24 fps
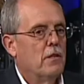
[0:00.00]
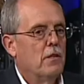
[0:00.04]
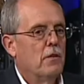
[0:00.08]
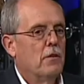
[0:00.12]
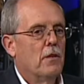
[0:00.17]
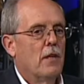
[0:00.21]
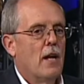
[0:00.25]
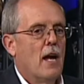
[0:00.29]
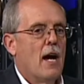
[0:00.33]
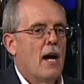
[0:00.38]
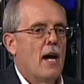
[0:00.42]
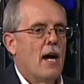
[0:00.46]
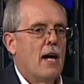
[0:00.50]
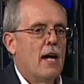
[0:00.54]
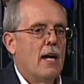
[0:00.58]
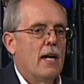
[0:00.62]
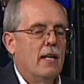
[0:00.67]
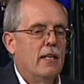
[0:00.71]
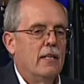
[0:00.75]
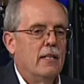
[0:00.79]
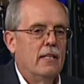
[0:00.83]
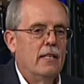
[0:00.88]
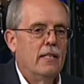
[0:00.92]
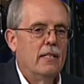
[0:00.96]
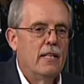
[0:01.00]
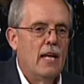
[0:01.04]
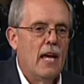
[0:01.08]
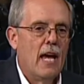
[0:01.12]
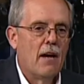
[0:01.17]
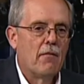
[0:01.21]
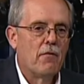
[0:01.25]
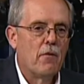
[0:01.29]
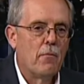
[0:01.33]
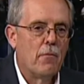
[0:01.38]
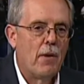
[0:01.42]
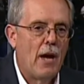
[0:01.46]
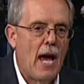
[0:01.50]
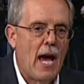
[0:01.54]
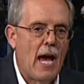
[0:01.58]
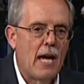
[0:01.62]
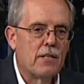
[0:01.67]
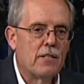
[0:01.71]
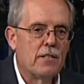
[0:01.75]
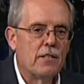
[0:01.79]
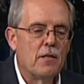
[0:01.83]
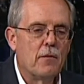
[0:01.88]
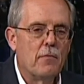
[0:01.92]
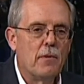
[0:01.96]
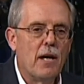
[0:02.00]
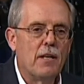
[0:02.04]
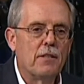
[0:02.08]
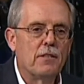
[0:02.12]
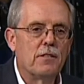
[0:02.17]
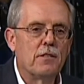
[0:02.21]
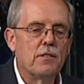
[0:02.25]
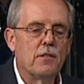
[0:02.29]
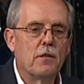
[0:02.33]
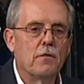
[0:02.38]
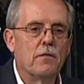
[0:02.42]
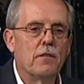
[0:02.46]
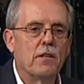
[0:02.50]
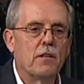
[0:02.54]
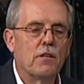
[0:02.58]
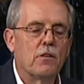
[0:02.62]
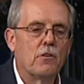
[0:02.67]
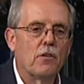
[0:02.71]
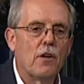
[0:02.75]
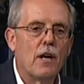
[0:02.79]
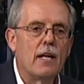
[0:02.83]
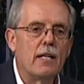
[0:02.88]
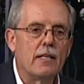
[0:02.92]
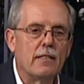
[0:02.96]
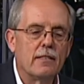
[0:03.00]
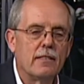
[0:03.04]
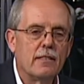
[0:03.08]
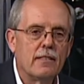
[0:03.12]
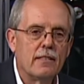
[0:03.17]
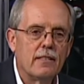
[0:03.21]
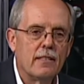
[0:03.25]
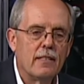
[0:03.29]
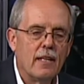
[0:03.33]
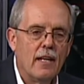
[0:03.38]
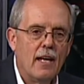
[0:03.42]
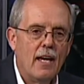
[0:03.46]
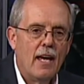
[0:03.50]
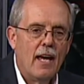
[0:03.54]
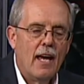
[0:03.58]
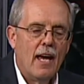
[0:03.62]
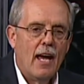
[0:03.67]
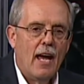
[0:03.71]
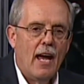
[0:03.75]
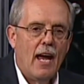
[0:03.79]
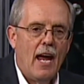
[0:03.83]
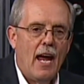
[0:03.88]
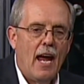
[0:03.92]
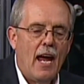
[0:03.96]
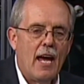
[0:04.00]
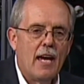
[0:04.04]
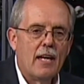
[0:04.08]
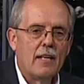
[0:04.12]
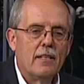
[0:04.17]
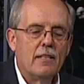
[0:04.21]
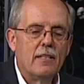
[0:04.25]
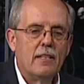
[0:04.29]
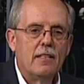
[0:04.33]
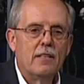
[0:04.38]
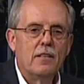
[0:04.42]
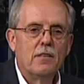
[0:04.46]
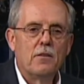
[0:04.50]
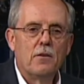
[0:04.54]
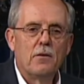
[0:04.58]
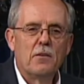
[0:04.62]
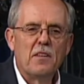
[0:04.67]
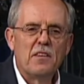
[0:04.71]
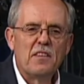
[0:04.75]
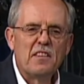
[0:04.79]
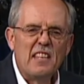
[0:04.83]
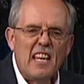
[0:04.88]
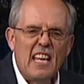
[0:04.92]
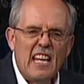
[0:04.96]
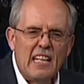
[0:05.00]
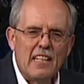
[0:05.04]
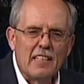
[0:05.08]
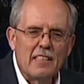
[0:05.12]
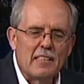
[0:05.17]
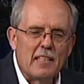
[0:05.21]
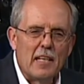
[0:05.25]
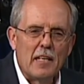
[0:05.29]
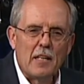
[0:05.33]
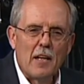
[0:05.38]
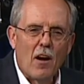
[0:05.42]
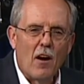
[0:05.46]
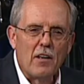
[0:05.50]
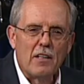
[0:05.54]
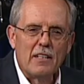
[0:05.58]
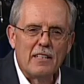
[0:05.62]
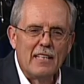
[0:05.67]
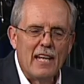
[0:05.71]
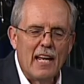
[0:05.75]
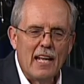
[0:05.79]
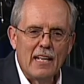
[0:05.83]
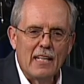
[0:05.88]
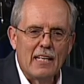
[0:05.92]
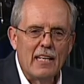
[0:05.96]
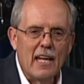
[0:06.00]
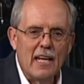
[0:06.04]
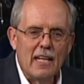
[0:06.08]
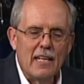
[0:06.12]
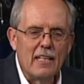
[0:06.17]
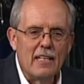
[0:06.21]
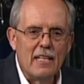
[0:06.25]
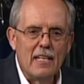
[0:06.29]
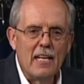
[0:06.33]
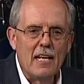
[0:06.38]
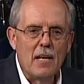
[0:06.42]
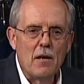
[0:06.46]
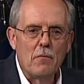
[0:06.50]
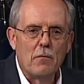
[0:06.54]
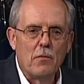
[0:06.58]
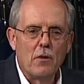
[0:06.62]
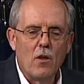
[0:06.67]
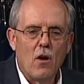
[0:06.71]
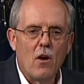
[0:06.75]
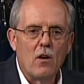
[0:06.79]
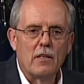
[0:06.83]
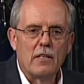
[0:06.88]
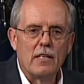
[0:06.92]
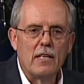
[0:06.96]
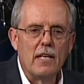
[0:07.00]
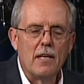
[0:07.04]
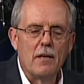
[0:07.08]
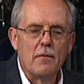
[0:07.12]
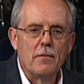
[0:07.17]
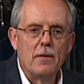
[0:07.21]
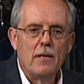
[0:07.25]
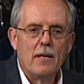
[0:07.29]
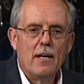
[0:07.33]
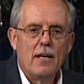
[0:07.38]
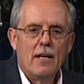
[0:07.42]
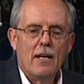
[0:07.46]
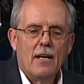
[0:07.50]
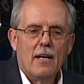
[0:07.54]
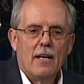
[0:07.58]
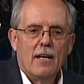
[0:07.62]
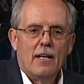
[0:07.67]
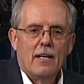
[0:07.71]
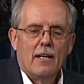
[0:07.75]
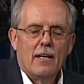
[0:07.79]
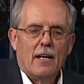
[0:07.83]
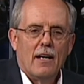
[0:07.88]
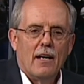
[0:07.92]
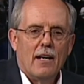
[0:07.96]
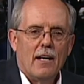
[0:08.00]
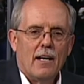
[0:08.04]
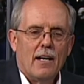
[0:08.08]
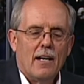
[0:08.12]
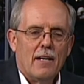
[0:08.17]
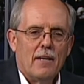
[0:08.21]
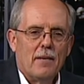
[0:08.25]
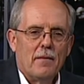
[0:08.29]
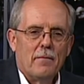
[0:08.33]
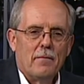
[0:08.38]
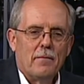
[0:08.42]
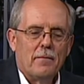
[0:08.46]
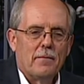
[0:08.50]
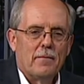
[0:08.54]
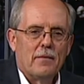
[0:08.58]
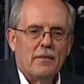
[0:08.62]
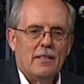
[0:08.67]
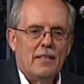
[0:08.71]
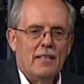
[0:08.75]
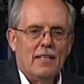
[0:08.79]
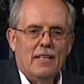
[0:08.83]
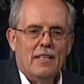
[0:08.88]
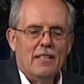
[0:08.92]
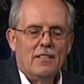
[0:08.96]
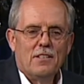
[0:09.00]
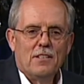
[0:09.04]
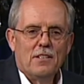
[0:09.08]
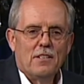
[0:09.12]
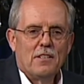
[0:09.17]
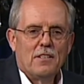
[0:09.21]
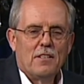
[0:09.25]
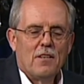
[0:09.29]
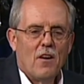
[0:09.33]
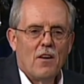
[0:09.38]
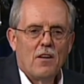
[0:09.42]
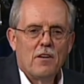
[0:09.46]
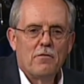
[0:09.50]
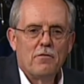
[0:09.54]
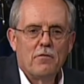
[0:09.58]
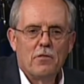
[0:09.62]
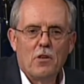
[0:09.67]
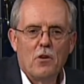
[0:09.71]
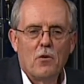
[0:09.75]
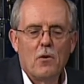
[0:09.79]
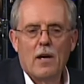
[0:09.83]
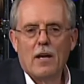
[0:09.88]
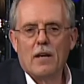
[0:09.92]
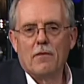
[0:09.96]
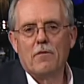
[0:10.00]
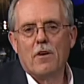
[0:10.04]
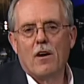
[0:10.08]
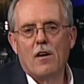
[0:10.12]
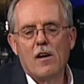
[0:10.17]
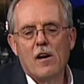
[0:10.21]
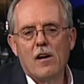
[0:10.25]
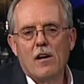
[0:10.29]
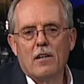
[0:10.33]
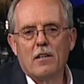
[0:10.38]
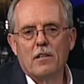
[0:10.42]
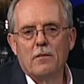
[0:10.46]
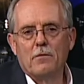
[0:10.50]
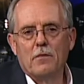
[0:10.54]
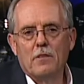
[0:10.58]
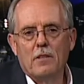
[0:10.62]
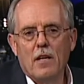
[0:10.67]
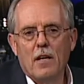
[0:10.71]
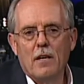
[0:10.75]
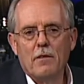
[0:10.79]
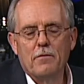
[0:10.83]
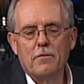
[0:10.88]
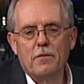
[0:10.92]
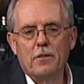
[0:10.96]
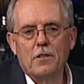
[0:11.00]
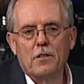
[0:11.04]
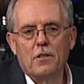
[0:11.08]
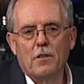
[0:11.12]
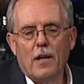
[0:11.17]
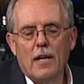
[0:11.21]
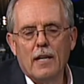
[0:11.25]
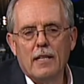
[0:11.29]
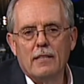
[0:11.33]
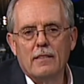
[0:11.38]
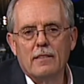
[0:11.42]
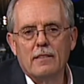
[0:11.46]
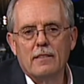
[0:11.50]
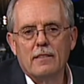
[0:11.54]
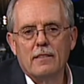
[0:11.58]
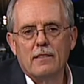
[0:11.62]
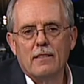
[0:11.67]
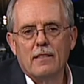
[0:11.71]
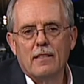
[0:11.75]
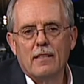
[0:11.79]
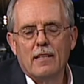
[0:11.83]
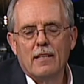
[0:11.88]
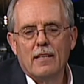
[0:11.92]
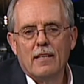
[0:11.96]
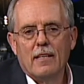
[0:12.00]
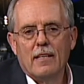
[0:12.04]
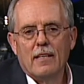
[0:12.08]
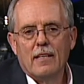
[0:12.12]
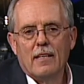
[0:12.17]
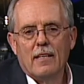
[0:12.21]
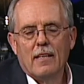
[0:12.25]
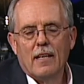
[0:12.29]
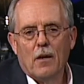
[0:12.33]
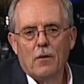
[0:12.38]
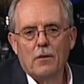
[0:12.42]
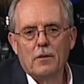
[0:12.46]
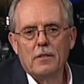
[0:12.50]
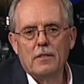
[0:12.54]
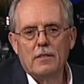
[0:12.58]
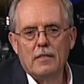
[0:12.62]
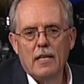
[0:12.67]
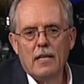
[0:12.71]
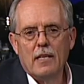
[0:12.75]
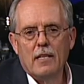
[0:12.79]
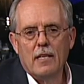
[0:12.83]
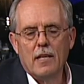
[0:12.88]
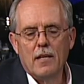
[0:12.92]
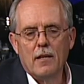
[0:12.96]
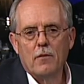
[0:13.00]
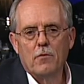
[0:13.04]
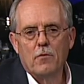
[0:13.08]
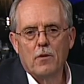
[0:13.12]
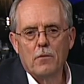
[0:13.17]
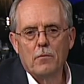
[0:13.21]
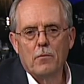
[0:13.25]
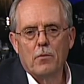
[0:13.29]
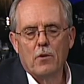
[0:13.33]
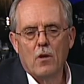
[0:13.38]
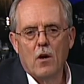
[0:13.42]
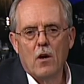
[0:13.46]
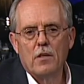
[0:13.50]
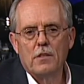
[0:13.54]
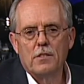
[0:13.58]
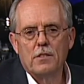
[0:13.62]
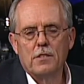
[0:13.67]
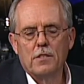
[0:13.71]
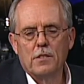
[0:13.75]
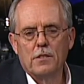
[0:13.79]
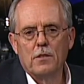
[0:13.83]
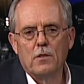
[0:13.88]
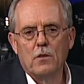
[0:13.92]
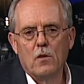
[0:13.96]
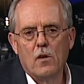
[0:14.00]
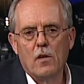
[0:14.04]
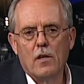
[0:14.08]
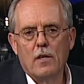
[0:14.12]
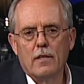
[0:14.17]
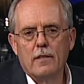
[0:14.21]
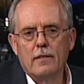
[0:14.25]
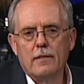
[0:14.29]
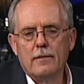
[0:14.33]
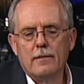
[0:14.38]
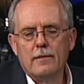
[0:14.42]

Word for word: you and I need to have a passion about serving Christ and, you know, the things that are dedicated to Him belong to Him. Uh, it just ought to flow out of our heart of love for Christ. I want to take care of what belongs to the Lord.